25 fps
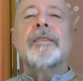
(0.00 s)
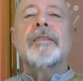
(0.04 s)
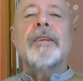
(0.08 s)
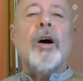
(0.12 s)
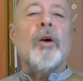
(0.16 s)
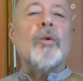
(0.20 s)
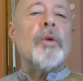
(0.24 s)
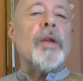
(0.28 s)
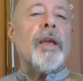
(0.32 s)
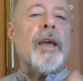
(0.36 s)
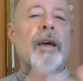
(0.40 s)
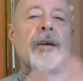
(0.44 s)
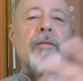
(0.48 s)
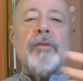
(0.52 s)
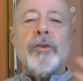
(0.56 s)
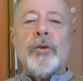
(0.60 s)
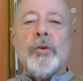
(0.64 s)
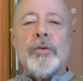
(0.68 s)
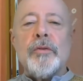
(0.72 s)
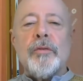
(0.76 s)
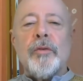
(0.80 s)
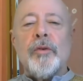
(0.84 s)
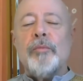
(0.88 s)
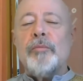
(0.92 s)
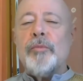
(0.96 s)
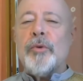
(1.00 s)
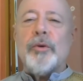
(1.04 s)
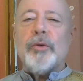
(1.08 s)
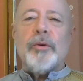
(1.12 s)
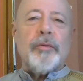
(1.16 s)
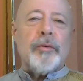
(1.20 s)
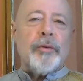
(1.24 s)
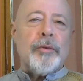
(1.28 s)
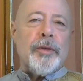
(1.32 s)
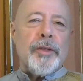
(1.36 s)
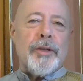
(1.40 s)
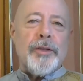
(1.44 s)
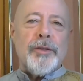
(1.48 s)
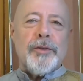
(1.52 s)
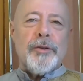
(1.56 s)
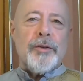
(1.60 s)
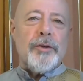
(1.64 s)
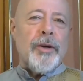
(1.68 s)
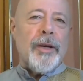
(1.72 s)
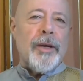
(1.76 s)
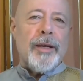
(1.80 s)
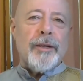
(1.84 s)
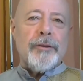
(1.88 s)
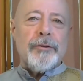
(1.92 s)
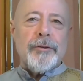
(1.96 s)
only have useful and beautiful things in
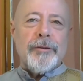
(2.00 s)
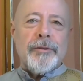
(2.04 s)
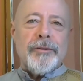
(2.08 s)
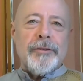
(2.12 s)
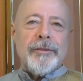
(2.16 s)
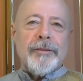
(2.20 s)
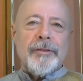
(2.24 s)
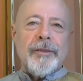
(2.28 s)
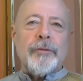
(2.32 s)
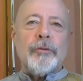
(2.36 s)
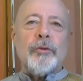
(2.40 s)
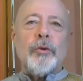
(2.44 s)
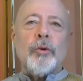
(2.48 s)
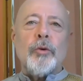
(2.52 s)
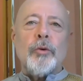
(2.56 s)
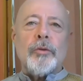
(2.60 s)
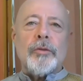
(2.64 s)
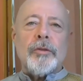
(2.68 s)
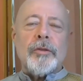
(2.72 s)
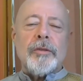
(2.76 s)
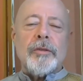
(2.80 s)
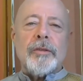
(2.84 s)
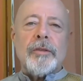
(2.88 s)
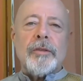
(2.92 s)
your house, of course.